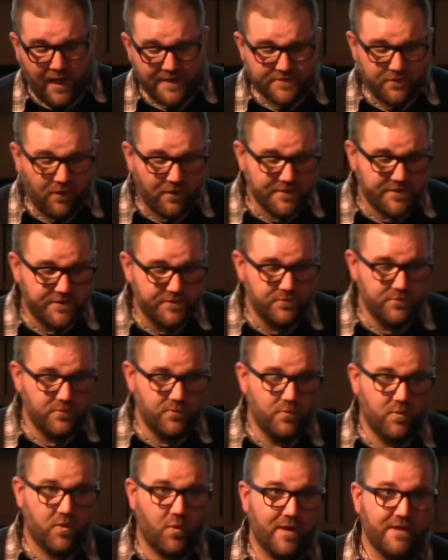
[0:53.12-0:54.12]
I talk
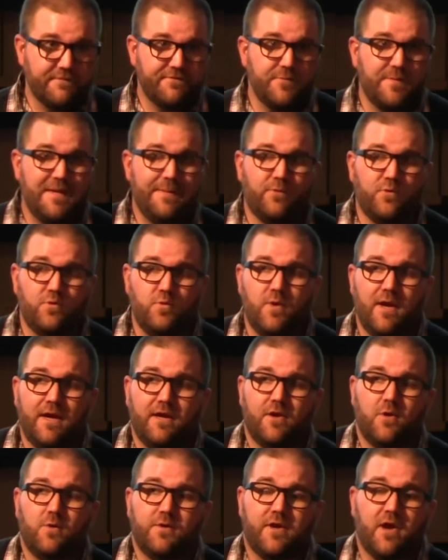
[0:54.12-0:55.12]
to quite a few people who
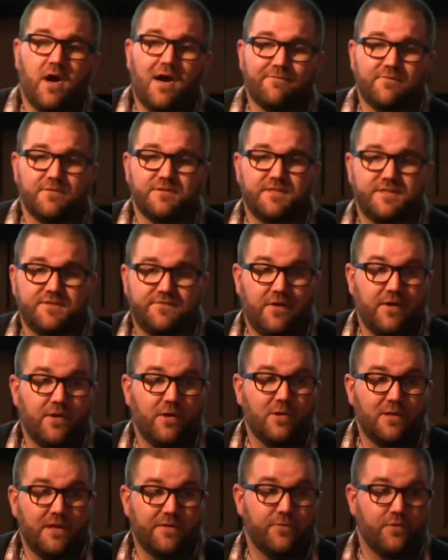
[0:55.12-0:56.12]
go to conferences very
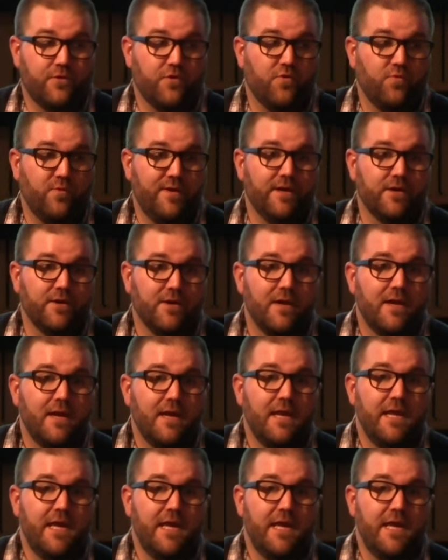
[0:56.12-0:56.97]
early in their career,